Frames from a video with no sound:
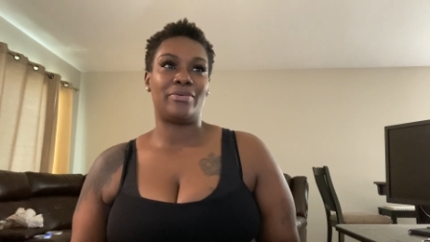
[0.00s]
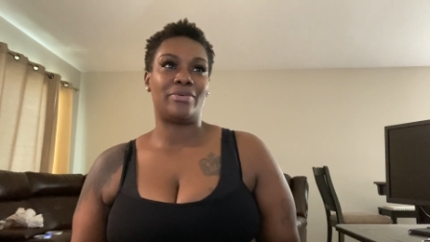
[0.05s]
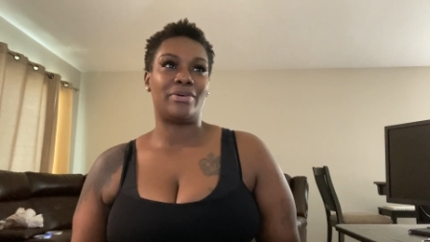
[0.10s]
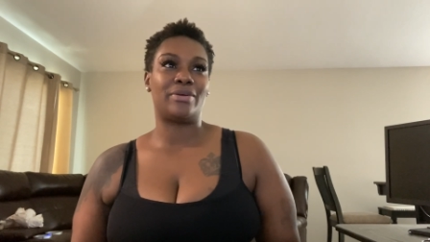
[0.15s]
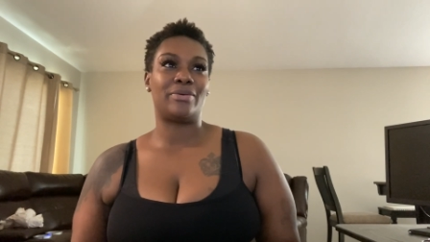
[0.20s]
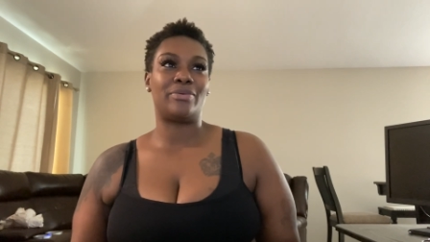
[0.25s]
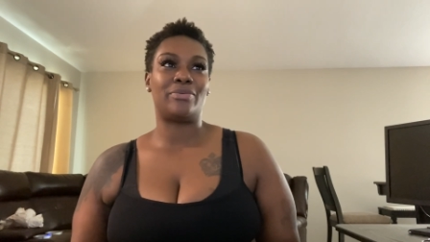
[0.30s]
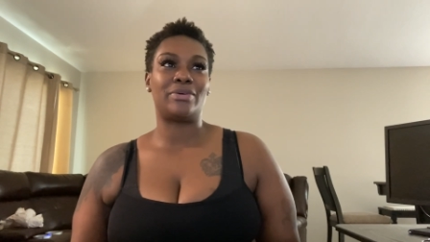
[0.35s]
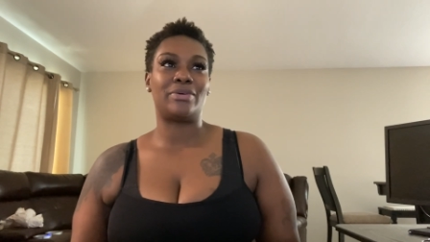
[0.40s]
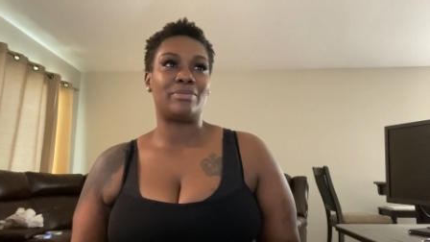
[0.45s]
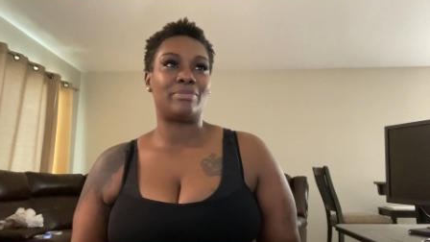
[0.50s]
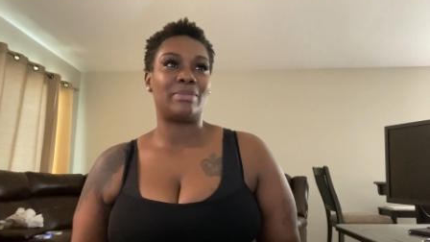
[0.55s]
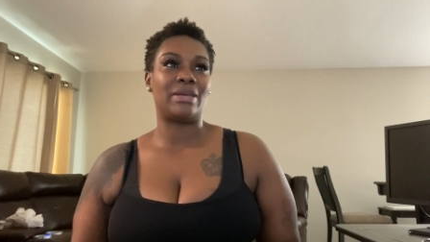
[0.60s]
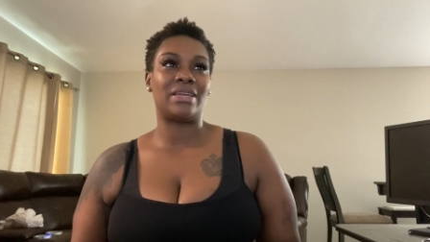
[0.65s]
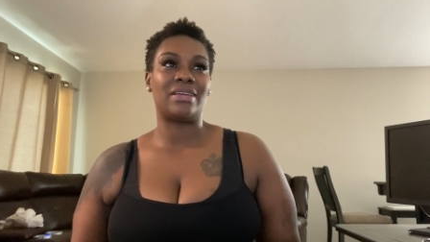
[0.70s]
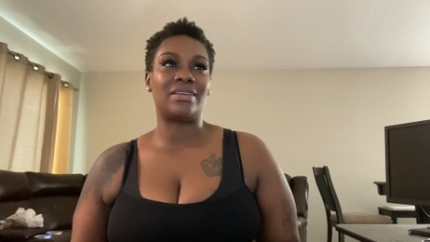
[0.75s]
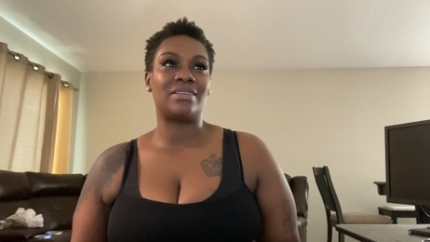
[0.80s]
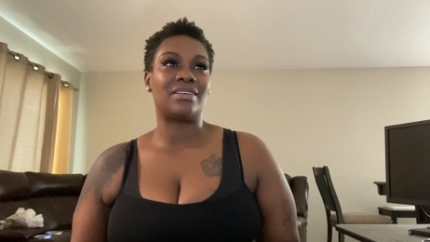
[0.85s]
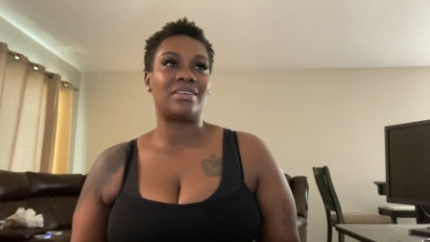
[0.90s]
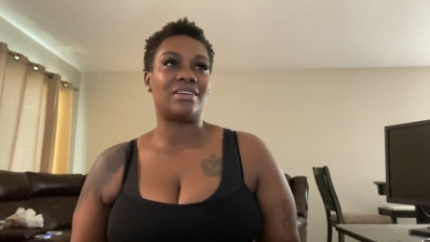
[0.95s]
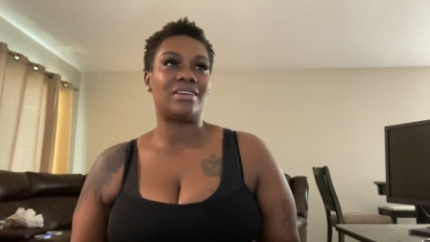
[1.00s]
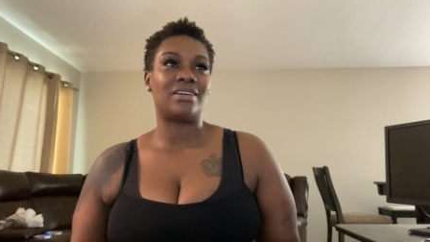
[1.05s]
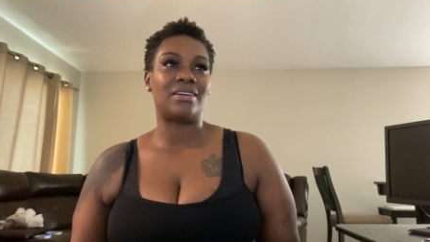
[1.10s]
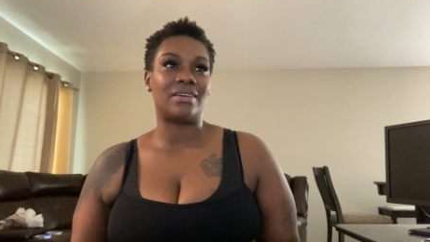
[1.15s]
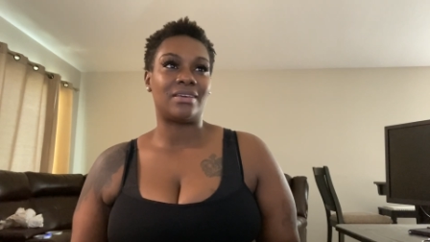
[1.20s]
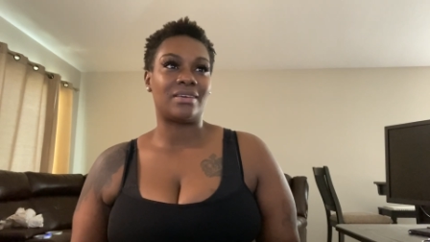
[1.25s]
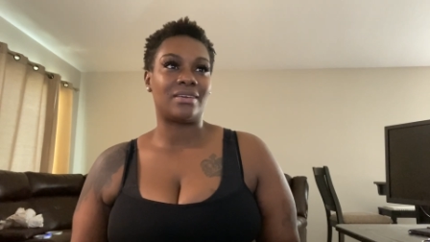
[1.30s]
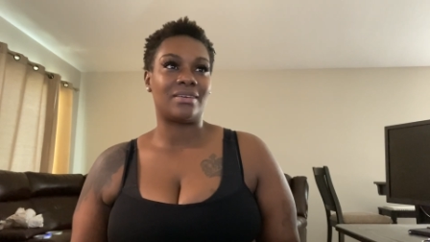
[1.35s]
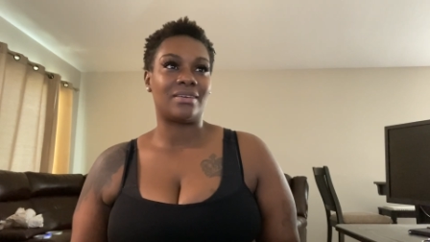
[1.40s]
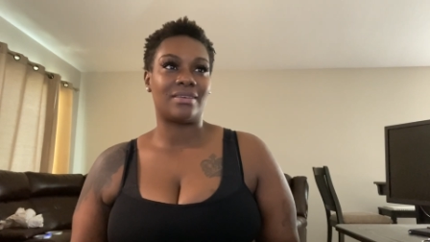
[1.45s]
What make it
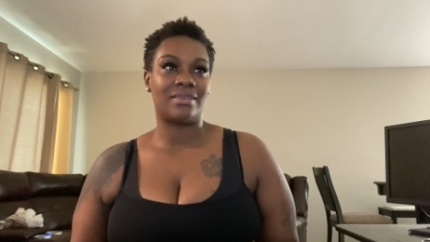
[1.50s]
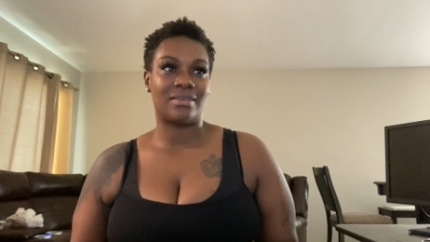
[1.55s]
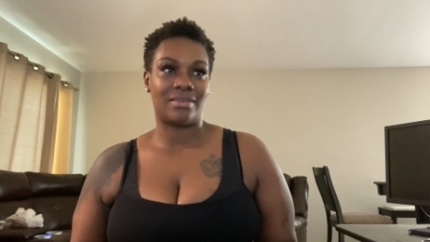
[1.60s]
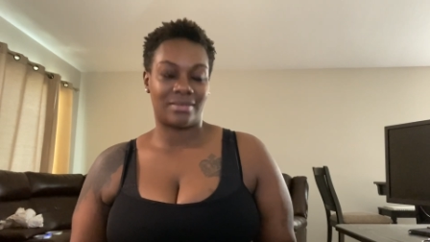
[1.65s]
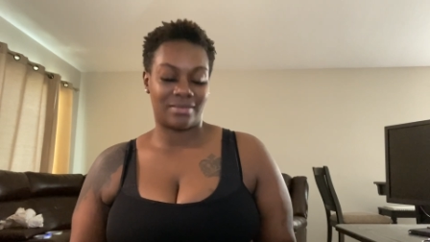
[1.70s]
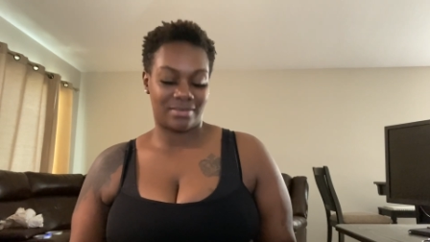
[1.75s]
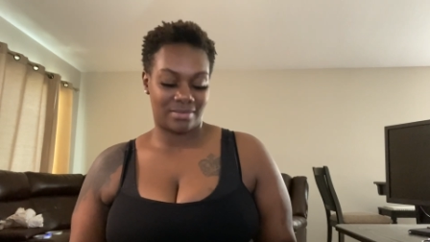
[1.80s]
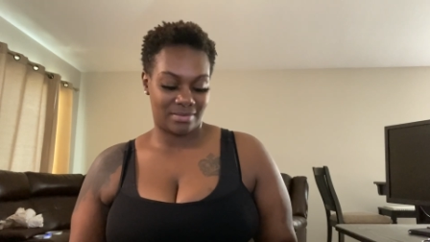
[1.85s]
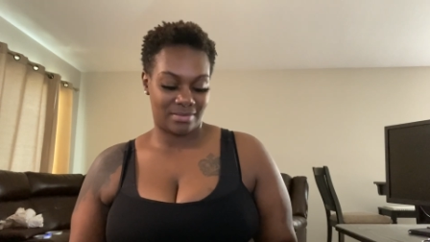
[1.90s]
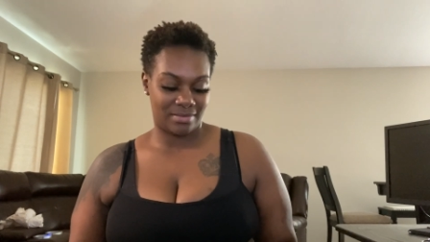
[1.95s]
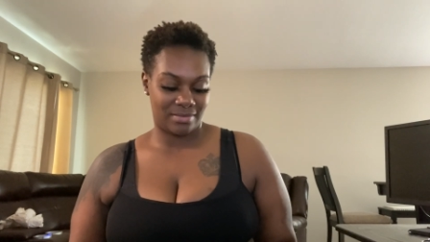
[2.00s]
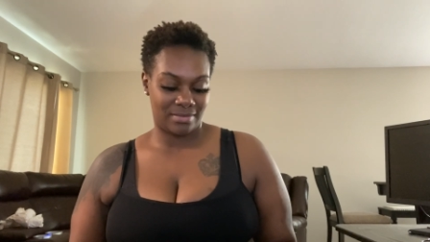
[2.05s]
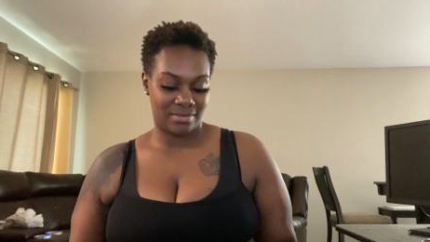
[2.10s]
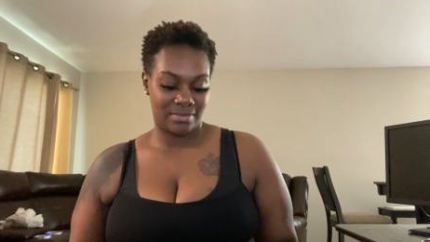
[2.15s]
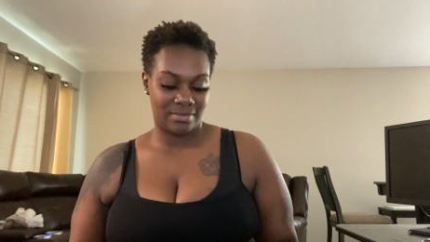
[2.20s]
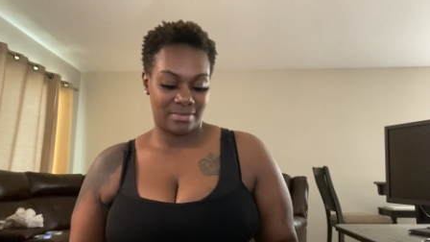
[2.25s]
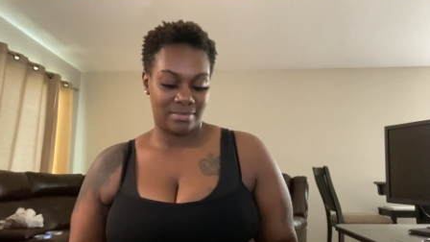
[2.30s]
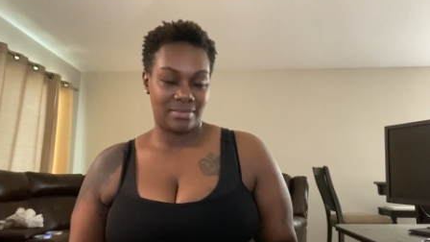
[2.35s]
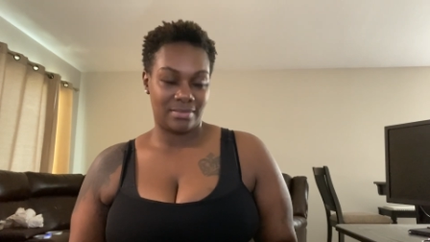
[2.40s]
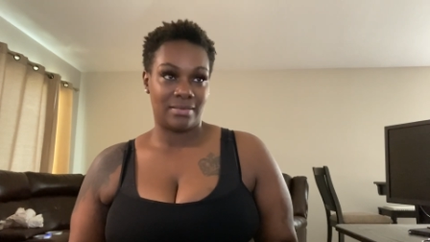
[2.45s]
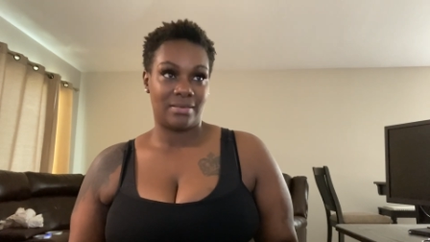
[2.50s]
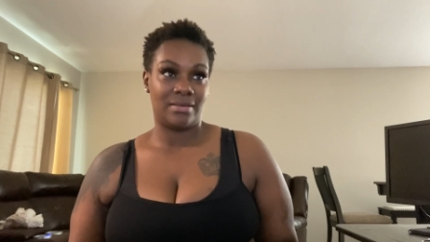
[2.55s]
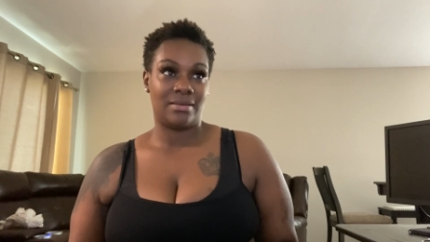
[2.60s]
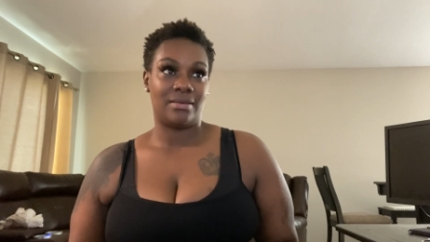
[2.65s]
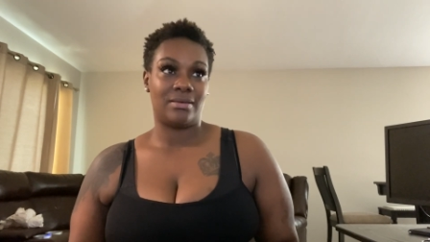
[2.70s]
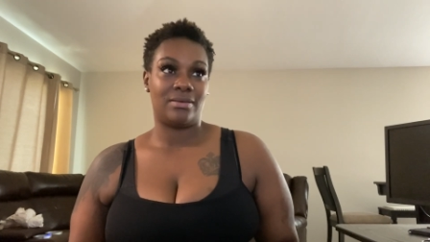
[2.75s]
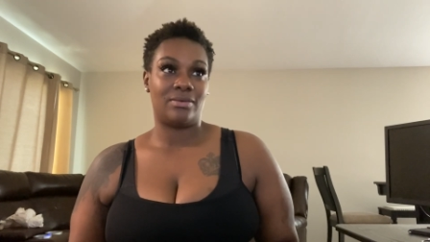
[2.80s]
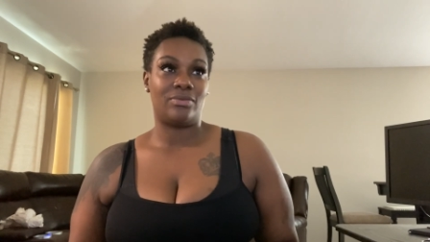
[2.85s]
good? It's just good, honey.